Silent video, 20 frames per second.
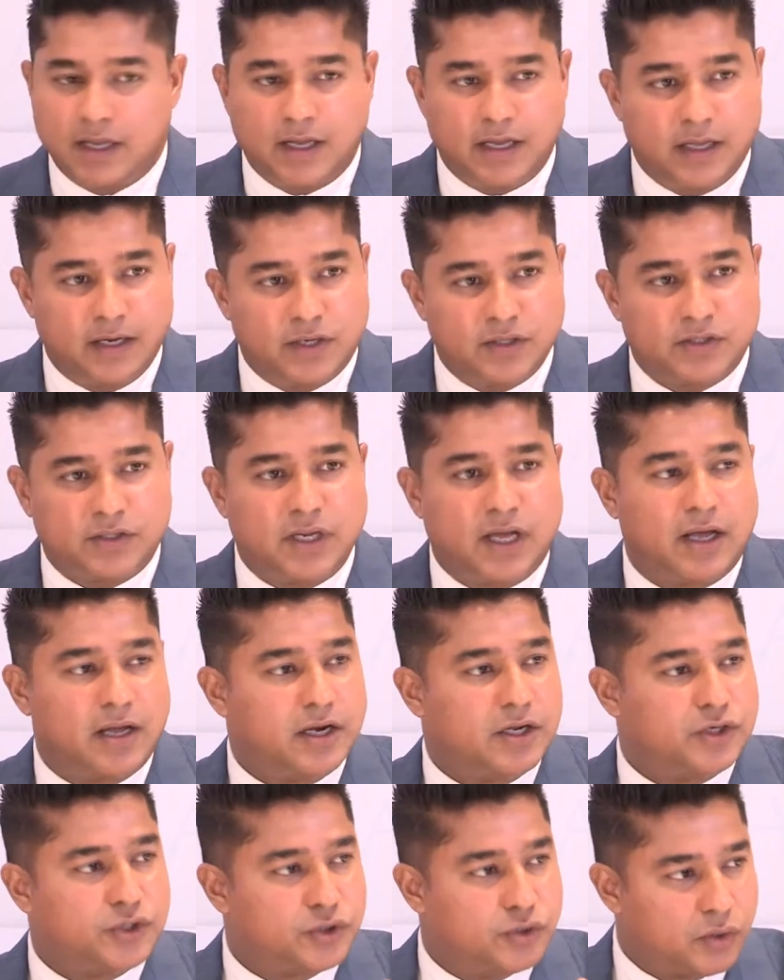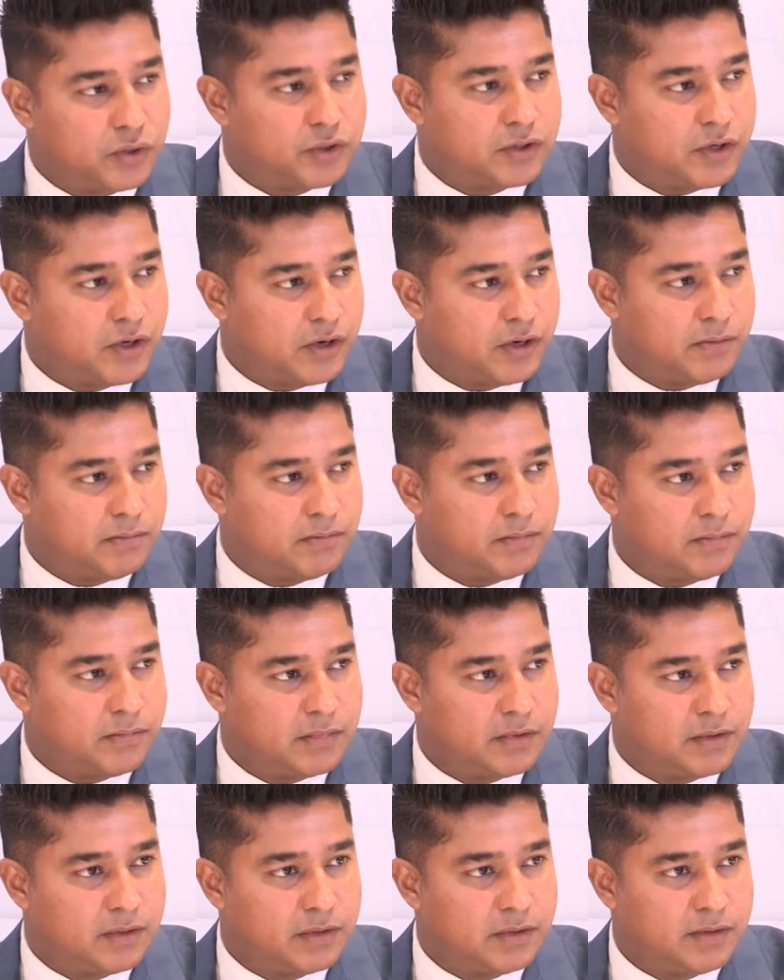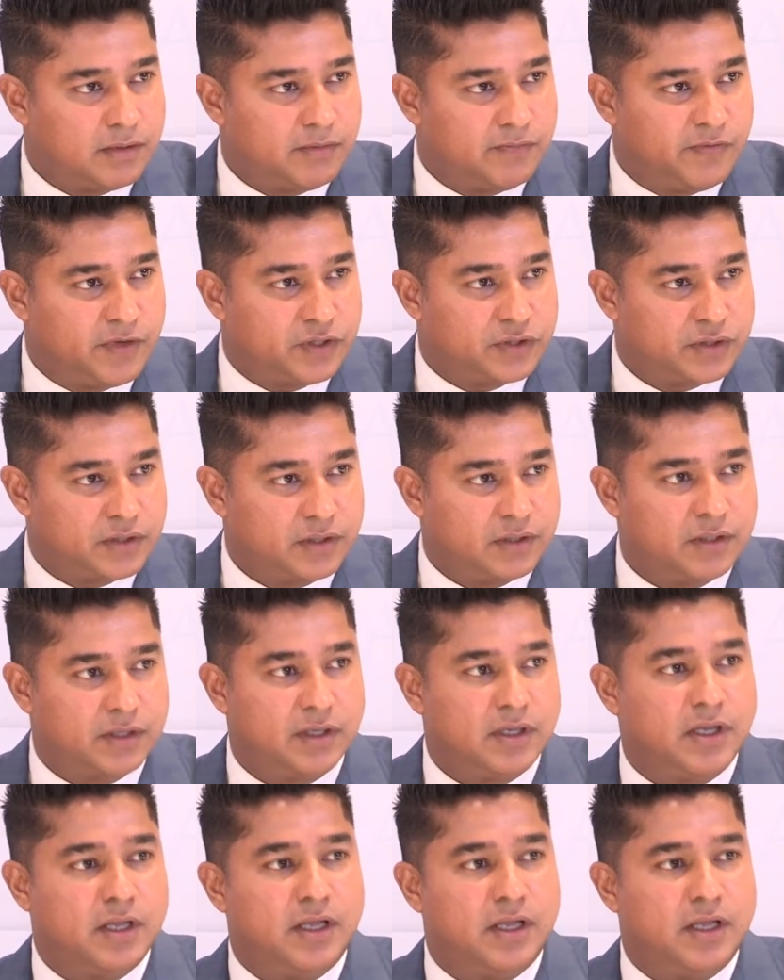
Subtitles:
It is not a short-term vision.